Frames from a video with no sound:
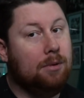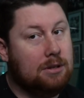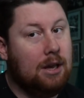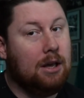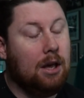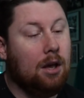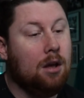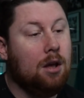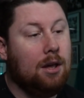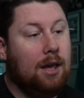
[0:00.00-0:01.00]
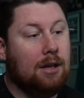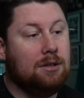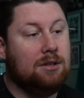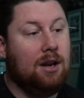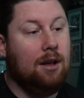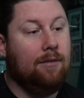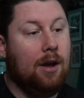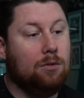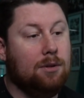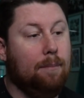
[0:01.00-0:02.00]
taking Kansas City if I
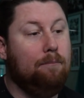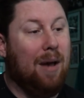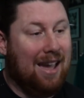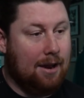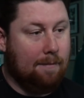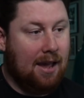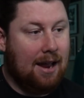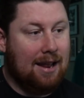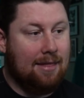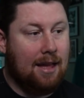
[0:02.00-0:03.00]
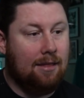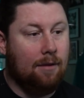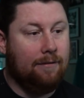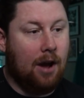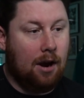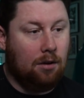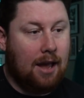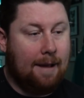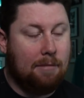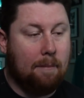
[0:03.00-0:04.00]
was a betting man. And then the final
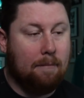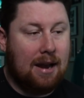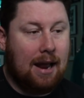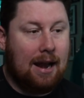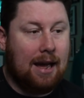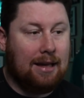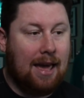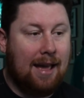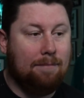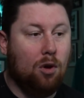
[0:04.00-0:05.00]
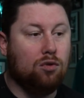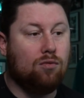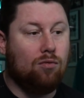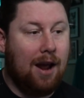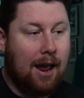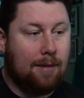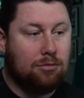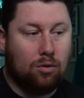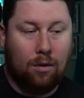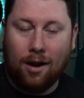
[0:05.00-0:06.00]
game, the Monday night game, those Rams
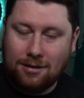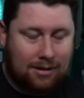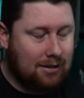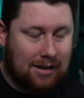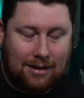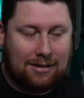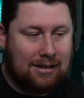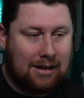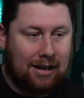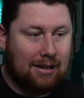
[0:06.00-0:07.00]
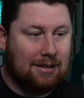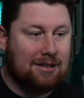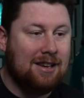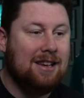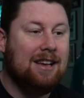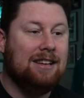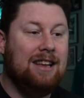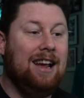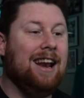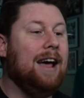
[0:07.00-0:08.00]
lost to the Tennessee Titans,
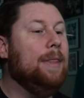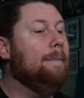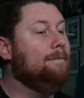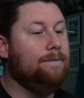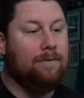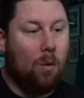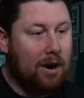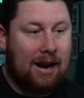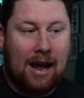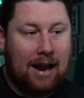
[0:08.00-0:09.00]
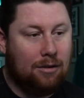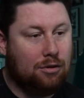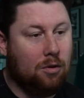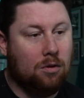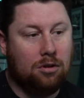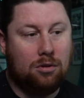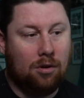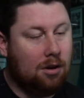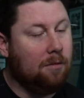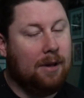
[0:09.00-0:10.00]
taking on the 49ers who are
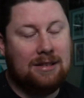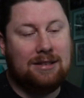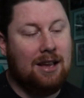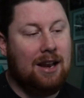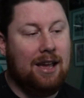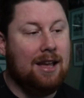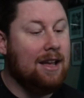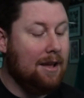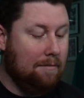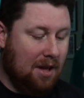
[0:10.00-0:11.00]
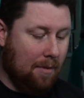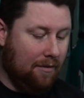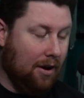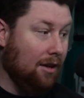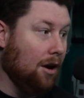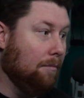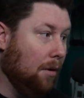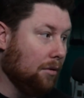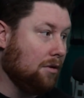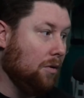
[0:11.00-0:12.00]
struggle bus city. Me and my father are
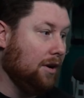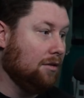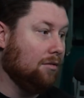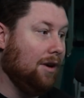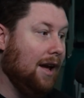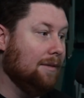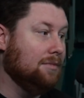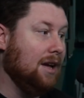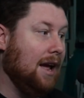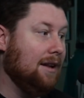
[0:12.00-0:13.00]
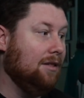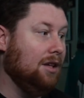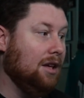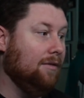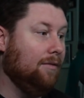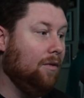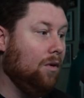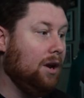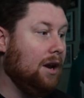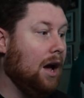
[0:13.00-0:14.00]
both going with the Rams and the
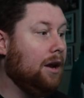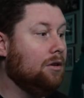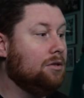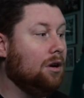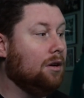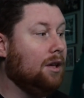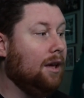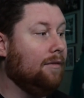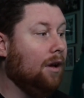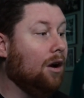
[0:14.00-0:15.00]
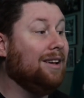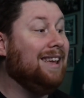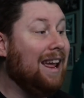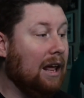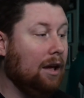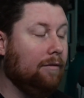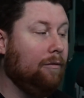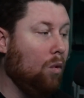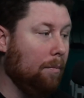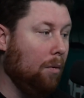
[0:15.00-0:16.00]
49ers are give are getting
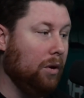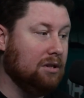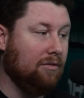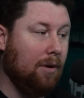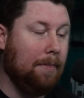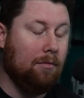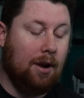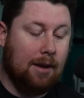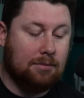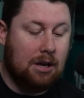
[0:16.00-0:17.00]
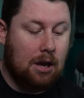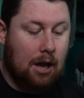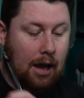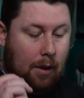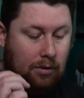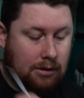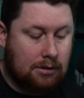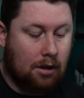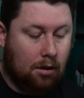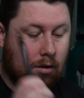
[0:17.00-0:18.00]
4 points from the Rams. I would
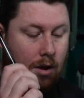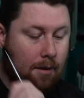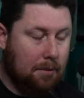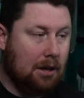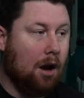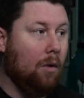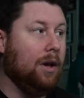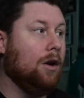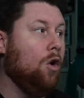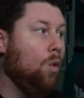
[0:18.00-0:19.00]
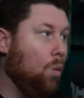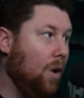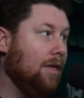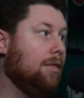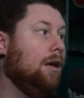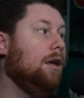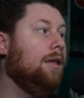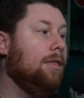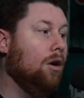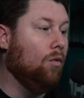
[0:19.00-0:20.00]
still be going with
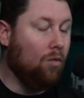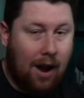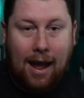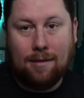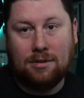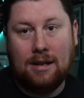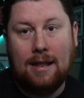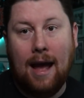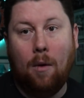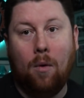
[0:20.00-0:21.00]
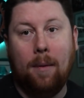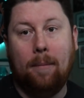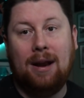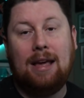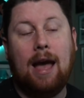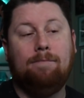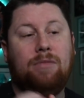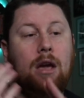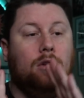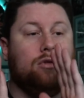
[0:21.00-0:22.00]
the Rams in that one. But again,
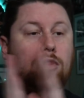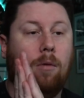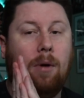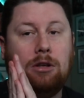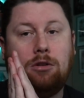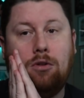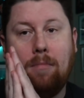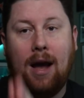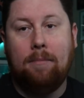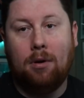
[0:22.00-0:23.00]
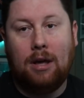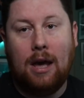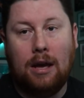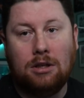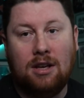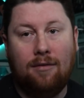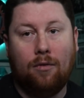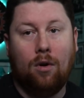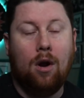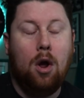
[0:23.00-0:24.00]
thank you so much to my bookie AG
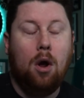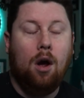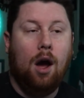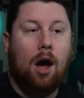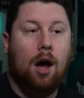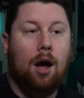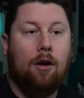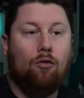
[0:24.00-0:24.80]
for uh,